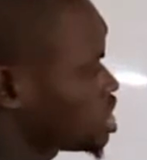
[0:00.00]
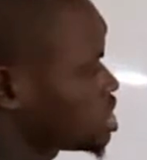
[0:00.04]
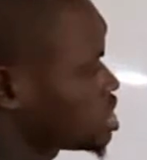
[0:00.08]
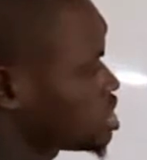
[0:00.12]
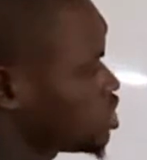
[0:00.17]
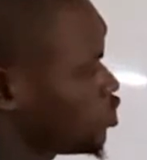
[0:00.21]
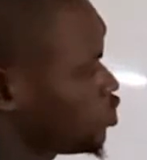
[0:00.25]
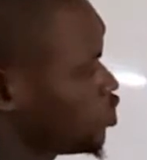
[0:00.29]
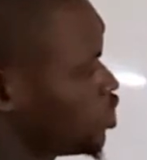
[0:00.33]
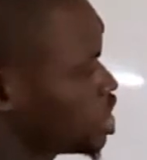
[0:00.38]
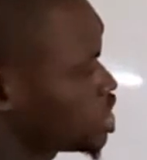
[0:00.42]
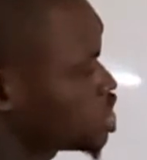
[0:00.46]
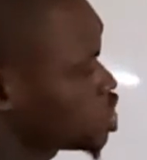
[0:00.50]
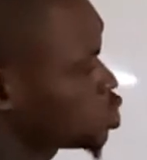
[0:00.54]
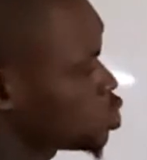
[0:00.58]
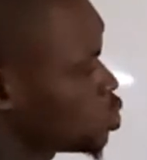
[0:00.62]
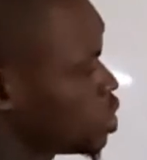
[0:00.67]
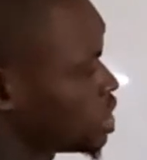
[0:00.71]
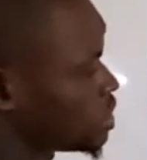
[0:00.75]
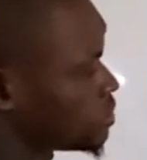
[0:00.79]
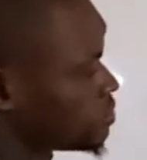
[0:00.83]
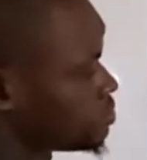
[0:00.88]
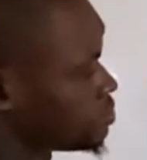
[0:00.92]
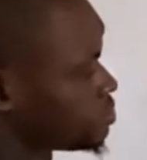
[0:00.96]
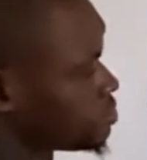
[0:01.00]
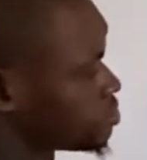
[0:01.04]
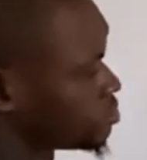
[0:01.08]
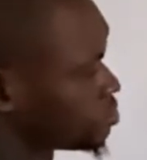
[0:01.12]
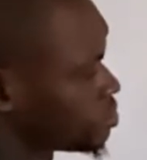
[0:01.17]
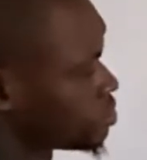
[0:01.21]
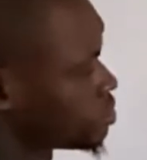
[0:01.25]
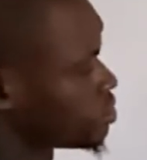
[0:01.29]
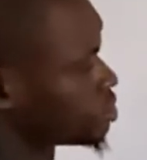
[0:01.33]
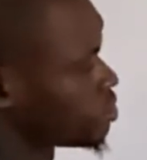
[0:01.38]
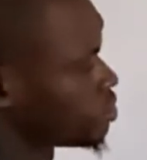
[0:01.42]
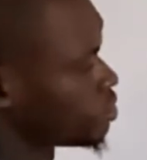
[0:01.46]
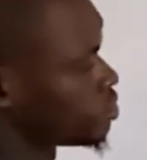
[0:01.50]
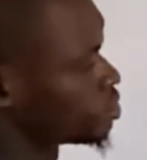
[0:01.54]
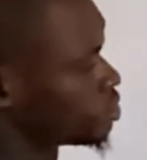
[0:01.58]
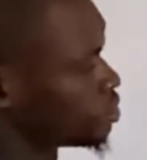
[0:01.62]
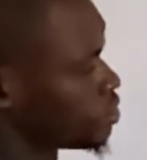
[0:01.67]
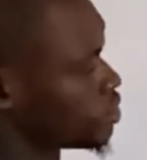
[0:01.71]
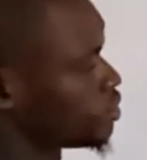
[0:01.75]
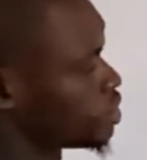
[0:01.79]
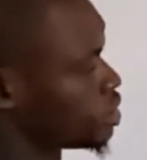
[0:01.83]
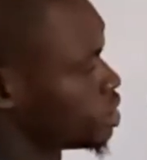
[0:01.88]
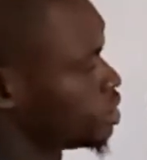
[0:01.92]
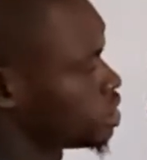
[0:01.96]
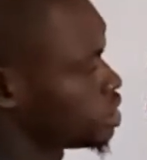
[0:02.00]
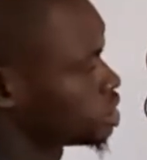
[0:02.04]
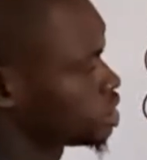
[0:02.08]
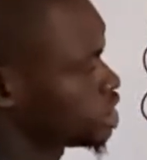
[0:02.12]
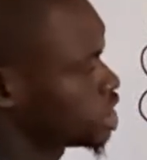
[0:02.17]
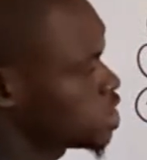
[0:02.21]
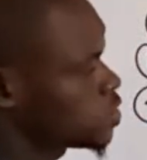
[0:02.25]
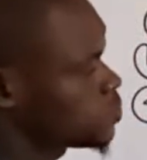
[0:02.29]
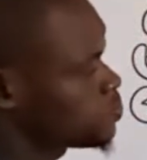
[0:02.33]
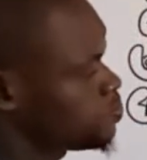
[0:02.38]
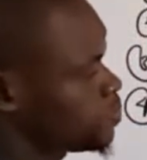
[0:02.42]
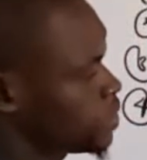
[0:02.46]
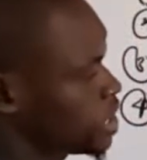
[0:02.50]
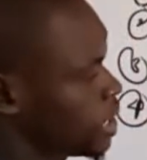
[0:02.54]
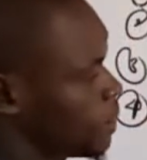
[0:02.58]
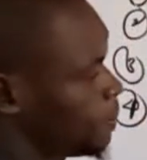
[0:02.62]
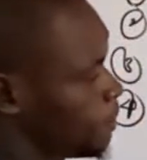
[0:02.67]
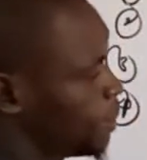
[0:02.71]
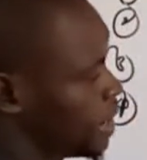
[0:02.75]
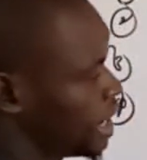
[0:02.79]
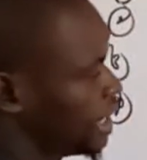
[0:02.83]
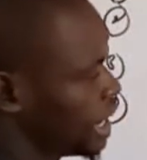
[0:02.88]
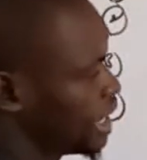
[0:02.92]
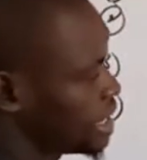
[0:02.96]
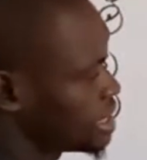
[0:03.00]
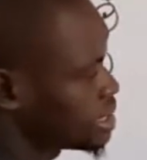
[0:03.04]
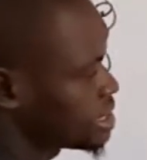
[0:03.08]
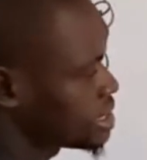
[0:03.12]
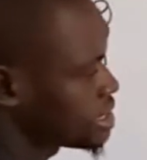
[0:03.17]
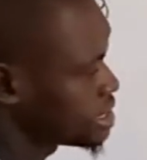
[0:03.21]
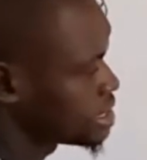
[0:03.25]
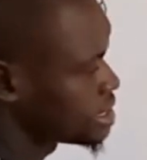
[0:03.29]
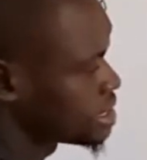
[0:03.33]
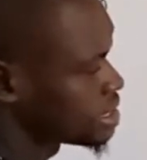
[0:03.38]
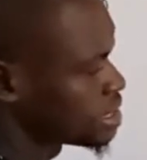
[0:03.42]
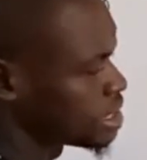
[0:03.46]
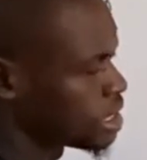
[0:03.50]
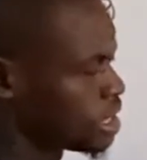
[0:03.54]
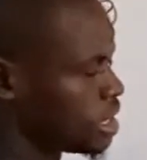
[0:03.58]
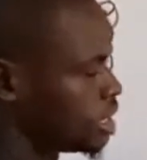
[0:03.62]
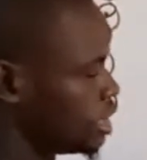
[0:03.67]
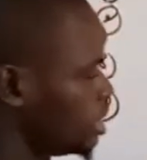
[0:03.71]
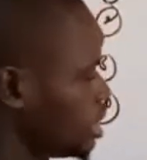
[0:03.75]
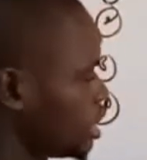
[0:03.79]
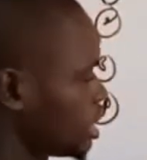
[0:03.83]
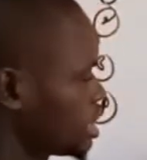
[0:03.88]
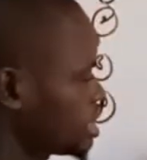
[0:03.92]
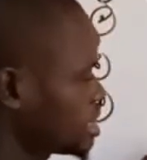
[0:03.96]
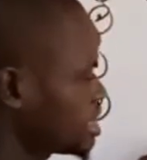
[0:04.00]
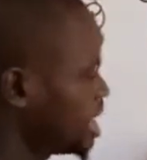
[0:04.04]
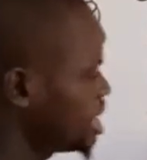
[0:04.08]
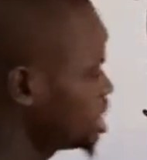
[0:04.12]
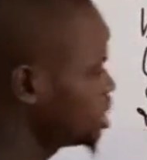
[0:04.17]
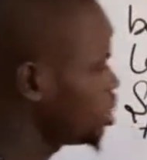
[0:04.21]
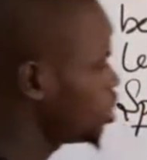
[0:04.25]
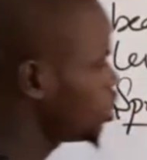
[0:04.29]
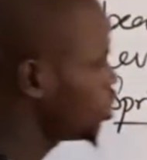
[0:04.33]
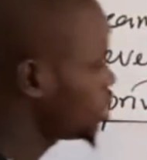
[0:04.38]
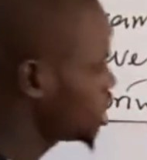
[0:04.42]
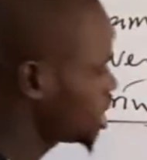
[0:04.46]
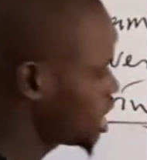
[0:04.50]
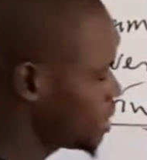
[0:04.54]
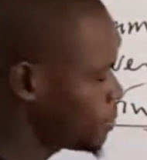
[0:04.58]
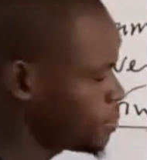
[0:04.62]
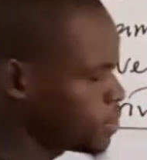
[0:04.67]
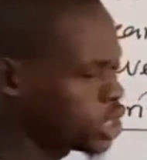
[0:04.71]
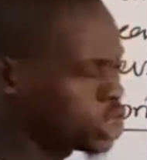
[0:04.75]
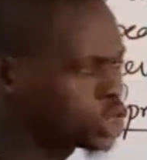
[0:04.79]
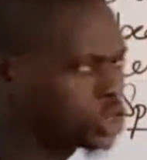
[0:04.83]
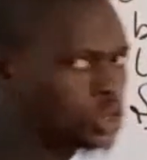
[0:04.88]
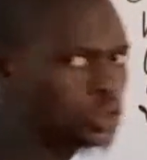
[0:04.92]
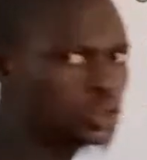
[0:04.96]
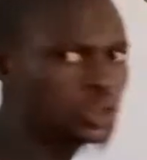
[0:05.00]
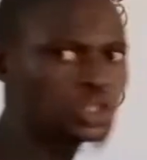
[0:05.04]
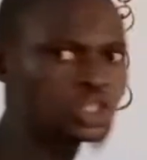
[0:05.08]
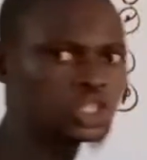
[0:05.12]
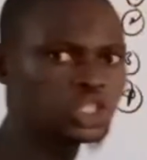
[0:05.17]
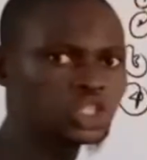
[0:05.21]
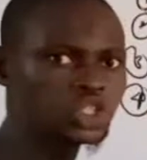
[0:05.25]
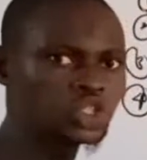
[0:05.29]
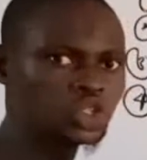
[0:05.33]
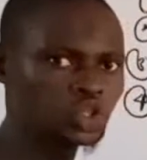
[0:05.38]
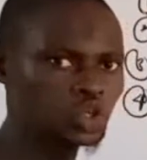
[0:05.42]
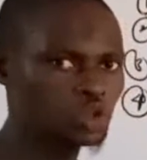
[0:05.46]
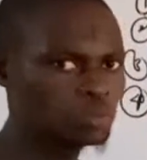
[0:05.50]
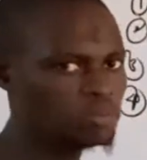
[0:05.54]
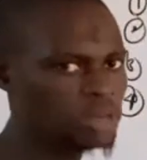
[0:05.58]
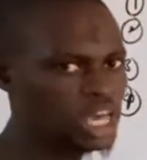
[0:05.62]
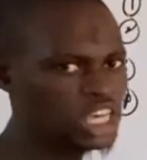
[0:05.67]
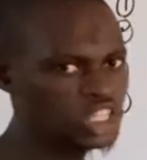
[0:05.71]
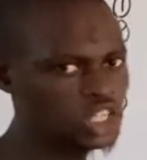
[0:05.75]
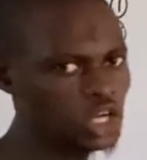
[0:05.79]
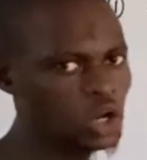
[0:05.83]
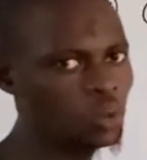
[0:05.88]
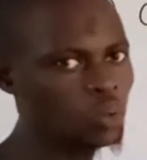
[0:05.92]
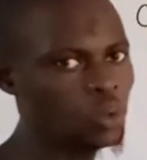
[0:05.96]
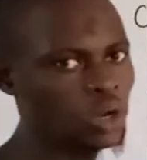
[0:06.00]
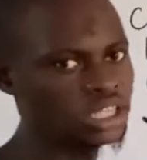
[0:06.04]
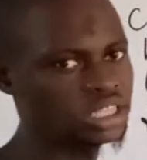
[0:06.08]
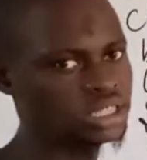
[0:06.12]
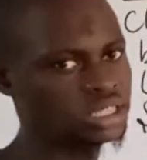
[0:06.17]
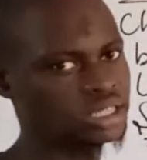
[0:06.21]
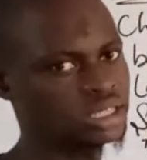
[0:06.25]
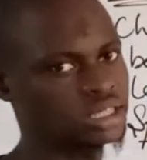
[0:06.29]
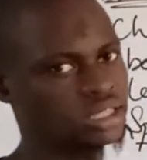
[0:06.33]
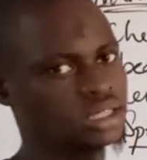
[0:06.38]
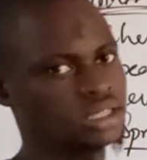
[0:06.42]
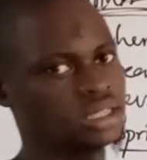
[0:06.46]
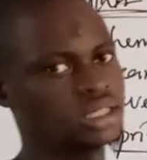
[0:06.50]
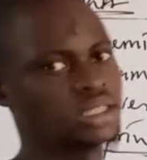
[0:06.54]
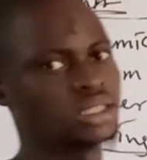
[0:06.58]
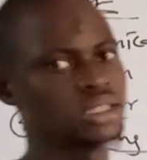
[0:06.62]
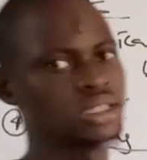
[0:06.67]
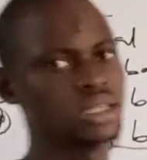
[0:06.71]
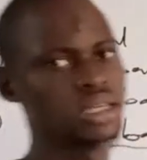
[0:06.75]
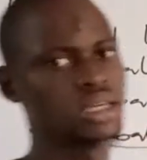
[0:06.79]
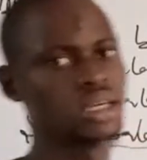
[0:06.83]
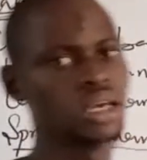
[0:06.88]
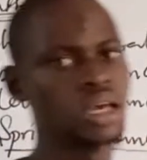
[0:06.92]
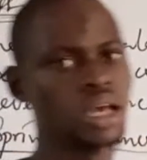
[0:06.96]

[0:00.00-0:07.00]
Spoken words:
is the fourth one. The spring balance can only be used to measure weights.